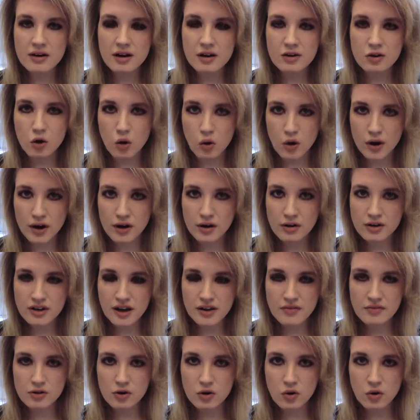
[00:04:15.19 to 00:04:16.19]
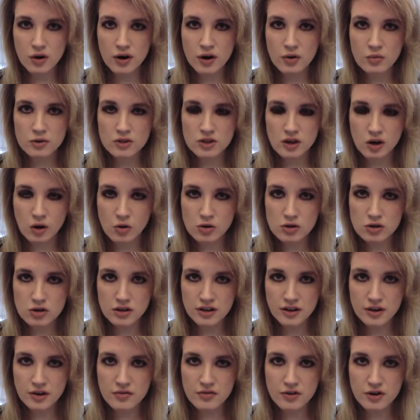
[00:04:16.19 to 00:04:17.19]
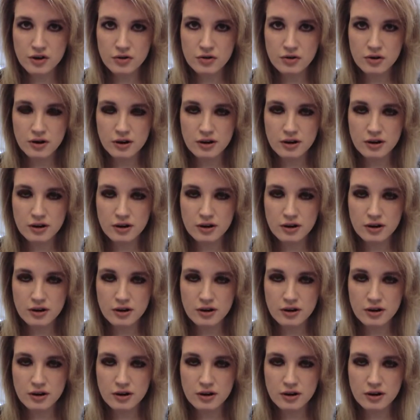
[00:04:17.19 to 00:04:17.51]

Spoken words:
David Goyer was also interviewed,